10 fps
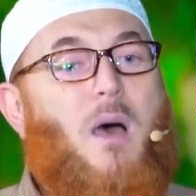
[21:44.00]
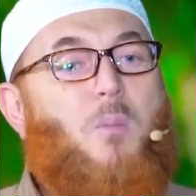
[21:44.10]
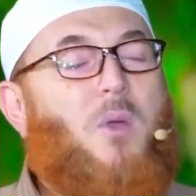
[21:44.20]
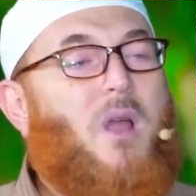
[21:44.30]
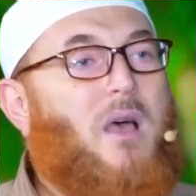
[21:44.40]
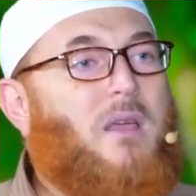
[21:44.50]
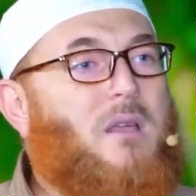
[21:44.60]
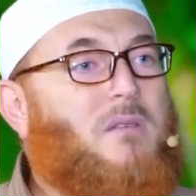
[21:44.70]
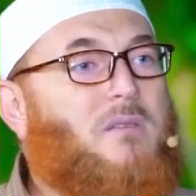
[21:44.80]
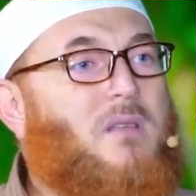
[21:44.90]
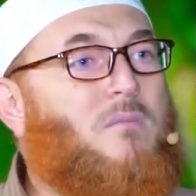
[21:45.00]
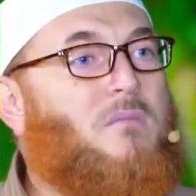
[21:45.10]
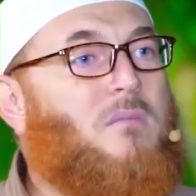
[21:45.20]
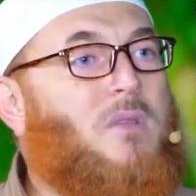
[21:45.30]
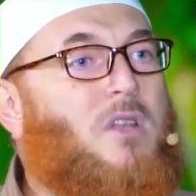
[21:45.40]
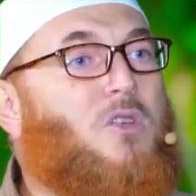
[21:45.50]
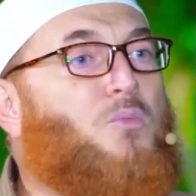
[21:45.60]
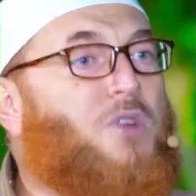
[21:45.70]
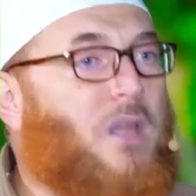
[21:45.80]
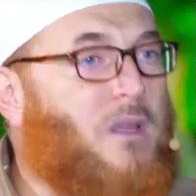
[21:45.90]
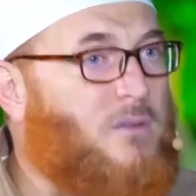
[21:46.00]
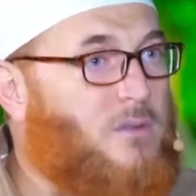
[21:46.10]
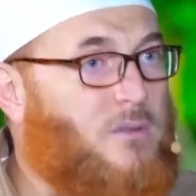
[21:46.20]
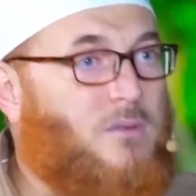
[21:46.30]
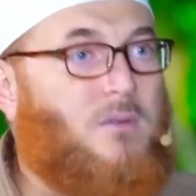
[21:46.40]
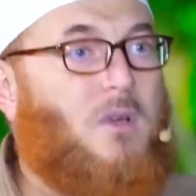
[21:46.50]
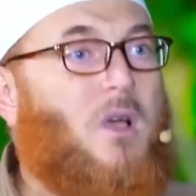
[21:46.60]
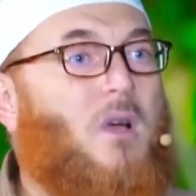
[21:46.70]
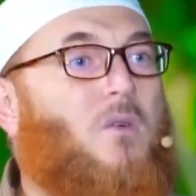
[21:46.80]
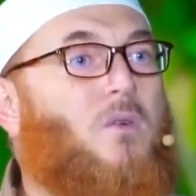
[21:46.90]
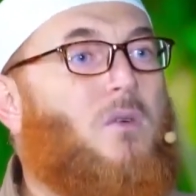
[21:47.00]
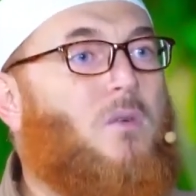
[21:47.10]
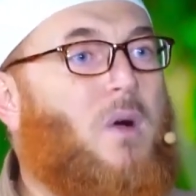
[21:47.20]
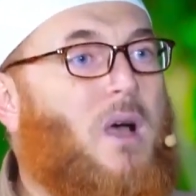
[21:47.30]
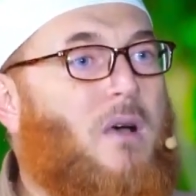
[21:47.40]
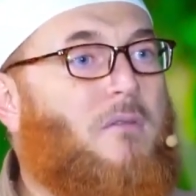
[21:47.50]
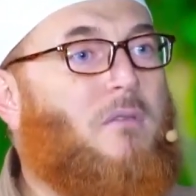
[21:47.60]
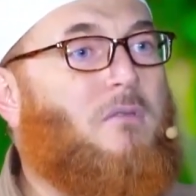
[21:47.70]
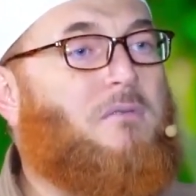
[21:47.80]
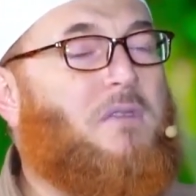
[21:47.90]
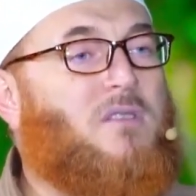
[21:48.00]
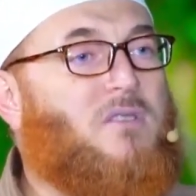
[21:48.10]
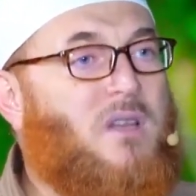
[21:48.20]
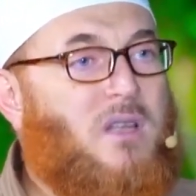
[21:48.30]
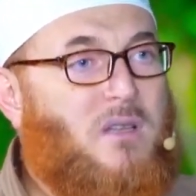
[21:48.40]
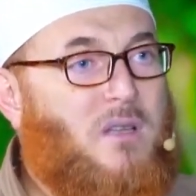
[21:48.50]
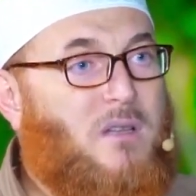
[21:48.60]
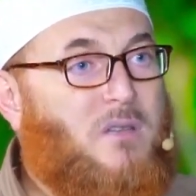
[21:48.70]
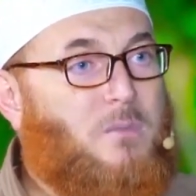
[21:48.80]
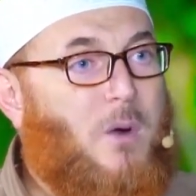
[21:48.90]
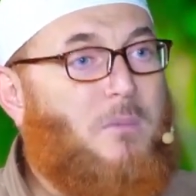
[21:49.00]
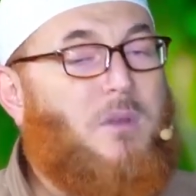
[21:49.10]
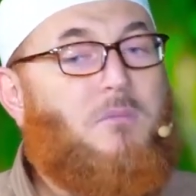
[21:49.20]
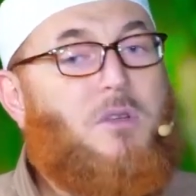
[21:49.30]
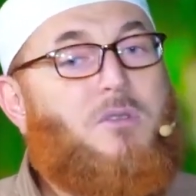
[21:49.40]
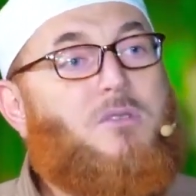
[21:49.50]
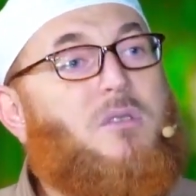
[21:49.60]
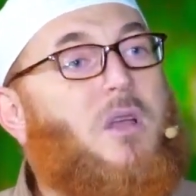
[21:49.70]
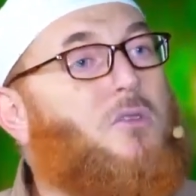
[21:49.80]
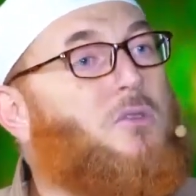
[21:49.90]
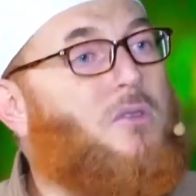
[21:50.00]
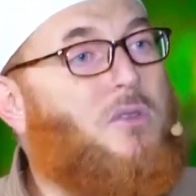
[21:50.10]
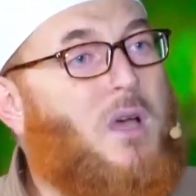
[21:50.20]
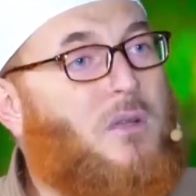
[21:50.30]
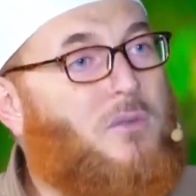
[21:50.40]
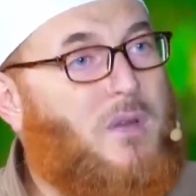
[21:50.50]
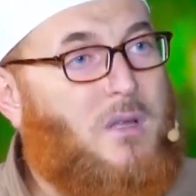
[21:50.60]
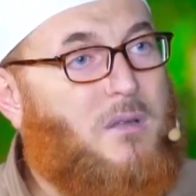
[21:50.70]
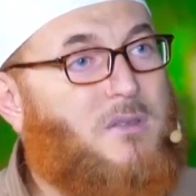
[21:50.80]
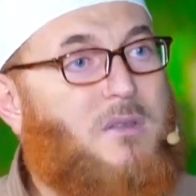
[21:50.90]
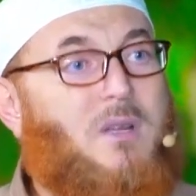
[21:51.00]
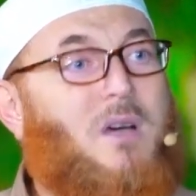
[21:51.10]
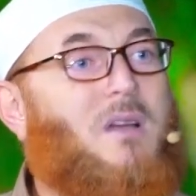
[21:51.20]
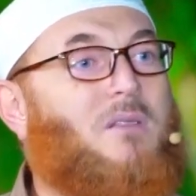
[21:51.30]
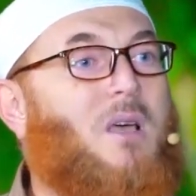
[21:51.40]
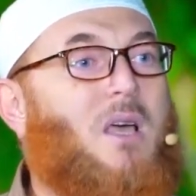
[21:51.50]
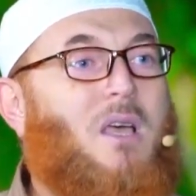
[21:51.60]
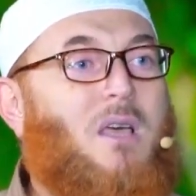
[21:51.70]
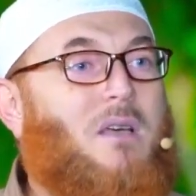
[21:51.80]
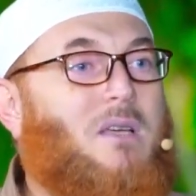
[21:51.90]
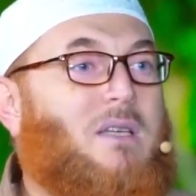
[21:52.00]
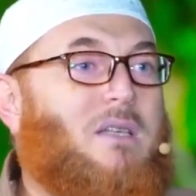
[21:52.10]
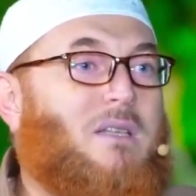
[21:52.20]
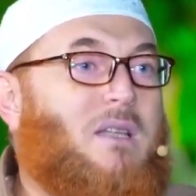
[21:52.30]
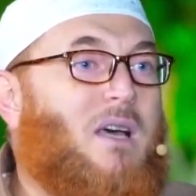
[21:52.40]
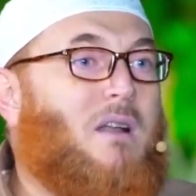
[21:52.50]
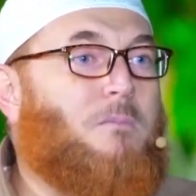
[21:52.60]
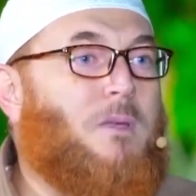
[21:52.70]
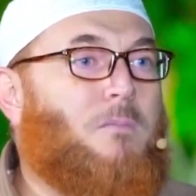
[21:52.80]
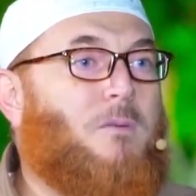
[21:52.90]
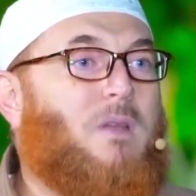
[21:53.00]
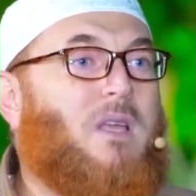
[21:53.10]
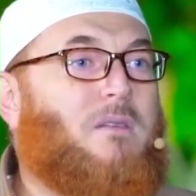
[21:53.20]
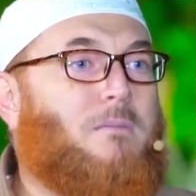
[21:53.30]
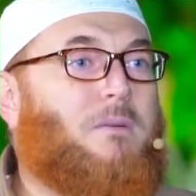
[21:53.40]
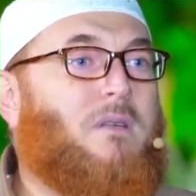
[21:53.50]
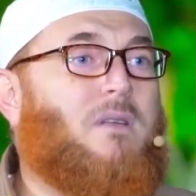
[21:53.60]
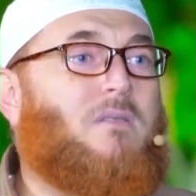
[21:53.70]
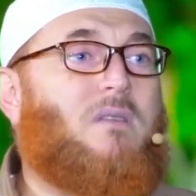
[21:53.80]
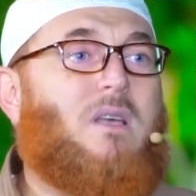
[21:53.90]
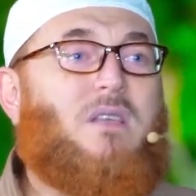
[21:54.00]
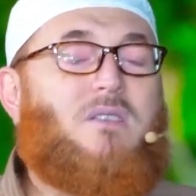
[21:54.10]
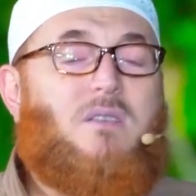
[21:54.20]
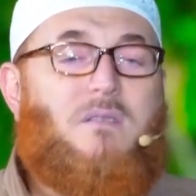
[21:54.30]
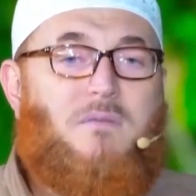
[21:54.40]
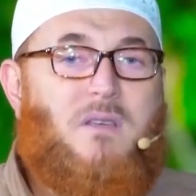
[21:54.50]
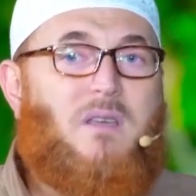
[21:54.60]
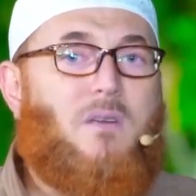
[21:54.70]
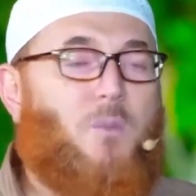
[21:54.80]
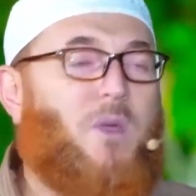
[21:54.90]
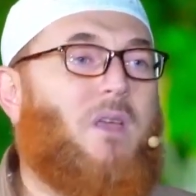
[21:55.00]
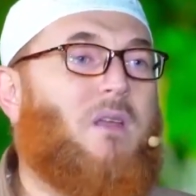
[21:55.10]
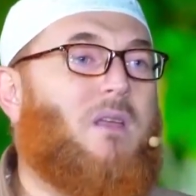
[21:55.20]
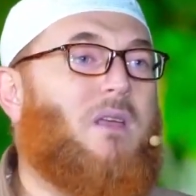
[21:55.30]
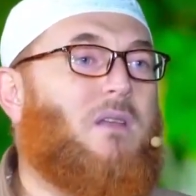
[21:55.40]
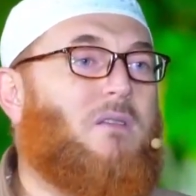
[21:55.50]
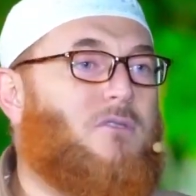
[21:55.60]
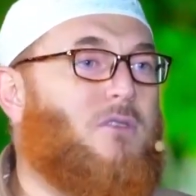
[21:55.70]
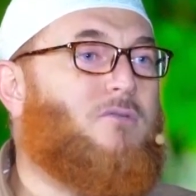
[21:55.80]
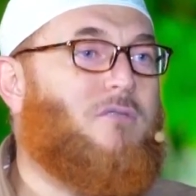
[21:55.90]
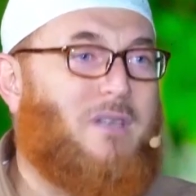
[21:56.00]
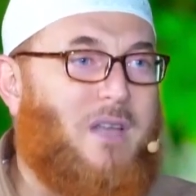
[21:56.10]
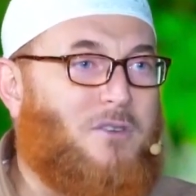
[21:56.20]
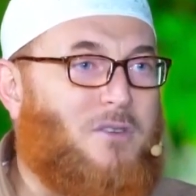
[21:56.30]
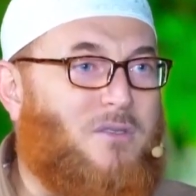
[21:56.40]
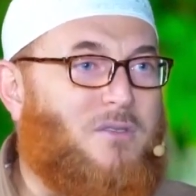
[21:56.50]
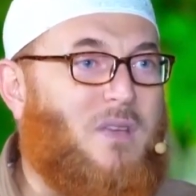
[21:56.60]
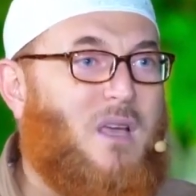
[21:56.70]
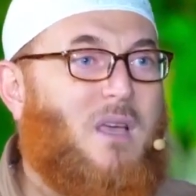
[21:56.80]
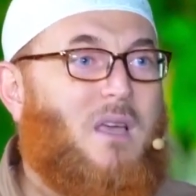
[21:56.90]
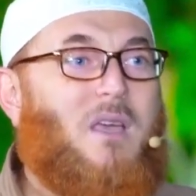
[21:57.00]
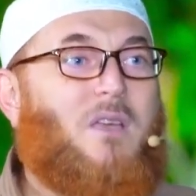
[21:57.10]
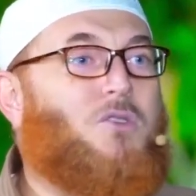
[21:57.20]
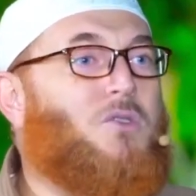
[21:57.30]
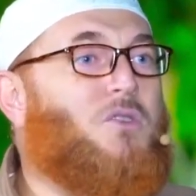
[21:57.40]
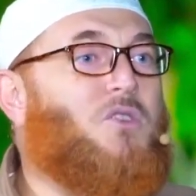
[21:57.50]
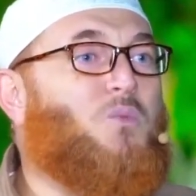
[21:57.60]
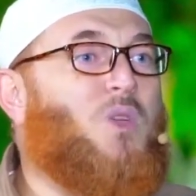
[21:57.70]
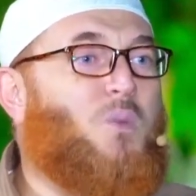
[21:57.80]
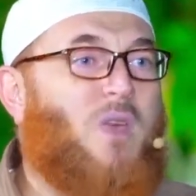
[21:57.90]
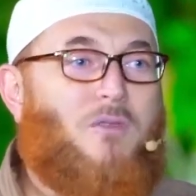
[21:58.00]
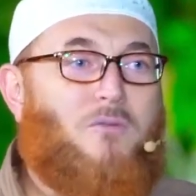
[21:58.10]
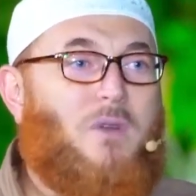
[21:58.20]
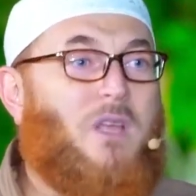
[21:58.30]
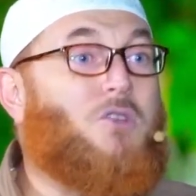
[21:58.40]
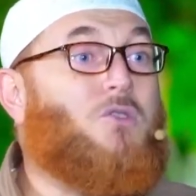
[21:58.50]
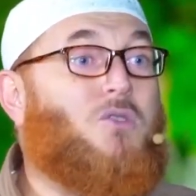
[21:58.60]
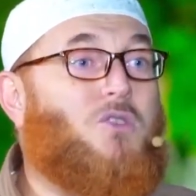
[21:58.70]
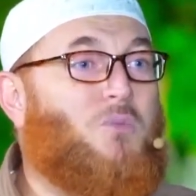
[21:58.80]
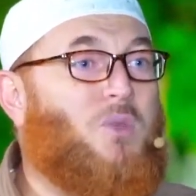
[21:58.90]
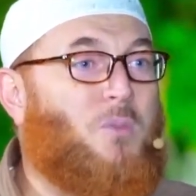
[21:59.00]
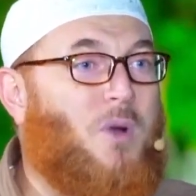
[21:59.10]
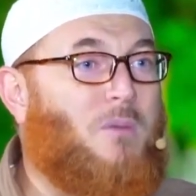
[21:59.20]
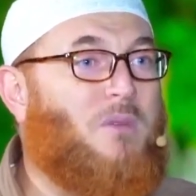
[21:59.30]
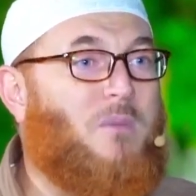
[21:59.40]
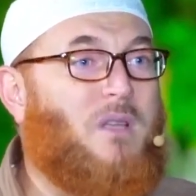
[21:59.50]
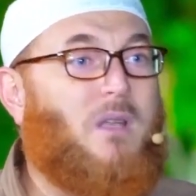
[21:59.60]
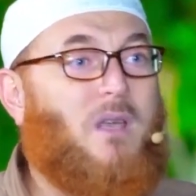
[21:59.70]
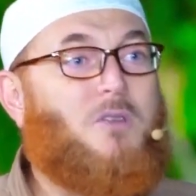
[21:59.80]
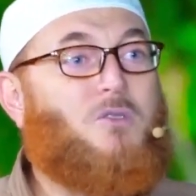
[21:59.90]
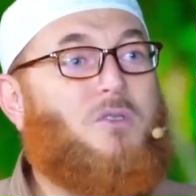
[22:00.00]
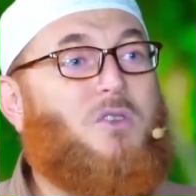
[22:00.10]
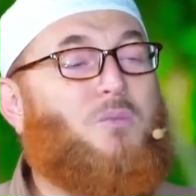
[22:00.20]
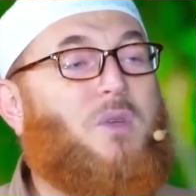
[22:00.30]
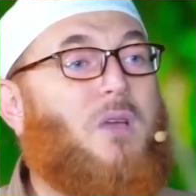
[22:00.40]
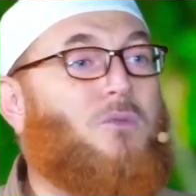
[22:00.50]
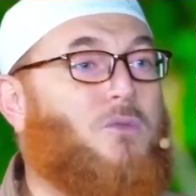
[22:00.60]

applying some lubricants or whatever would facilitate this problem consult your doctor in this regard a lot of people experience severe pain in the sexual relations it shouldn't be painful it shouldn't be problematic it shouldn't be a